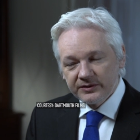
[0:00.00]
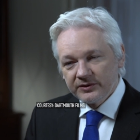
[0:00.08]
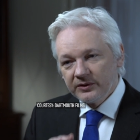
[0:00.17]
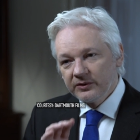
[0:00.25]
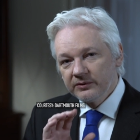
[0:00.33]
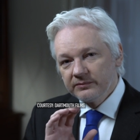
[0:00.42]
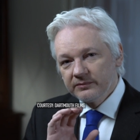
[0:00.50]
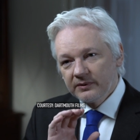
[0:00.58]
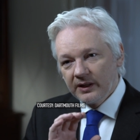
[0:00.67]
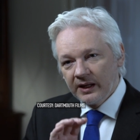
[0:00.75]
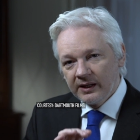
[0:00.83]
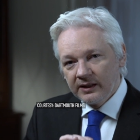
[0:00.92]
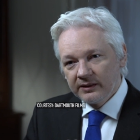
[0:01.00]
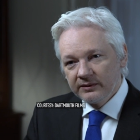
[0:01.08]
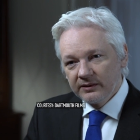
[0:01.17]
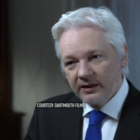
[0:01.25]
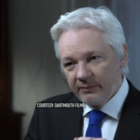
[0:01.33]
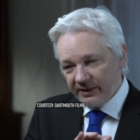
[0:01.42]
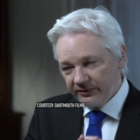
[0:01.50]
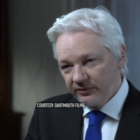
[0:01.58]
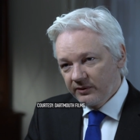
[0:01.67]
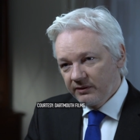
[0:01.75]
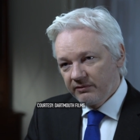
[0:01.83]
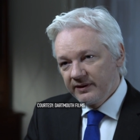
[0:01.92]
So about
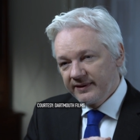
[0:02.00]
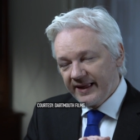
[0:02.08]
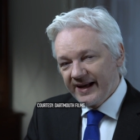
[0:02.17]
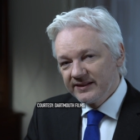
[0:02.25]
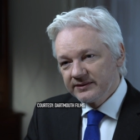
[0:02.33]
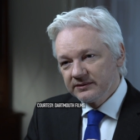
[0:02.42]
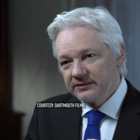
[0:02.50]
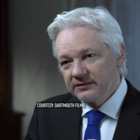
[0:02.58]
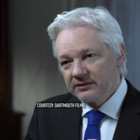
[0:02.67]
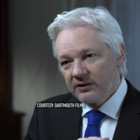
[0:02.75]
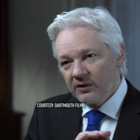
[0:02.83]
33,000